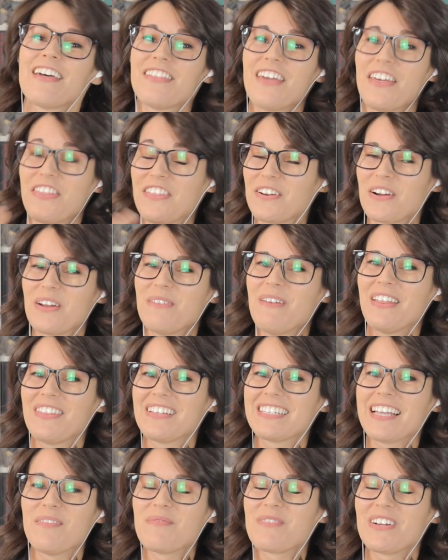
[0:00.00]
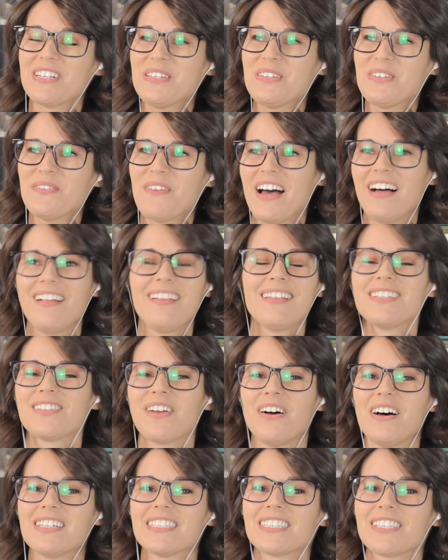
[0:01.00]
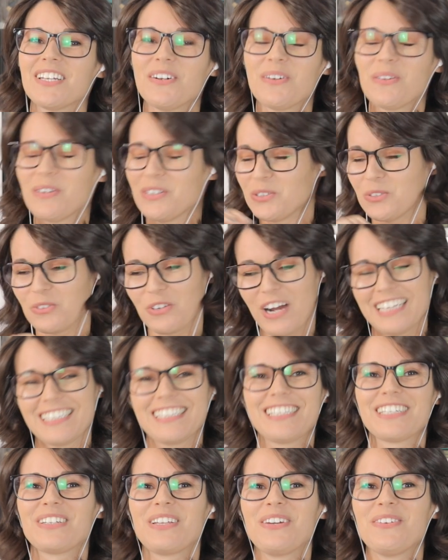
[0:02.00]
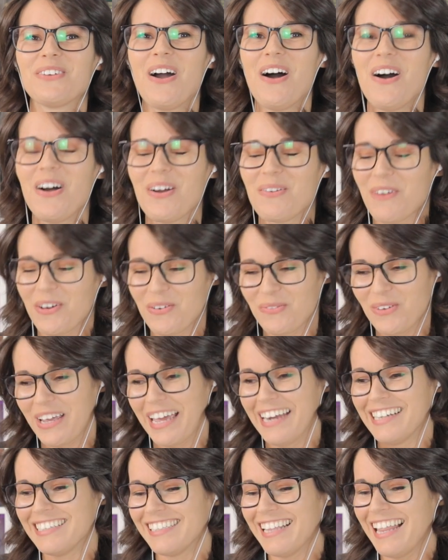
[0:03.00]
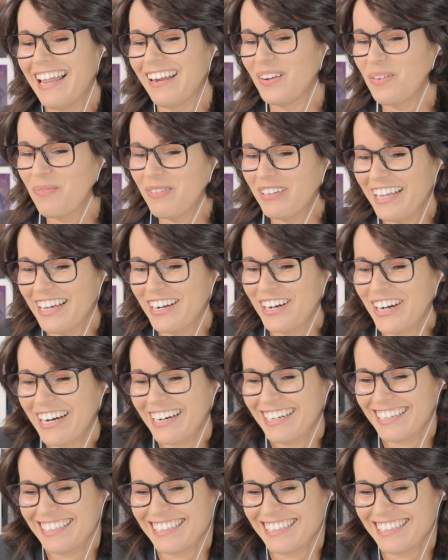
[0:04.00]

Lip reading: The theory about the seven princes of hell is also drastically wrong, but we'll get into that a little bit later.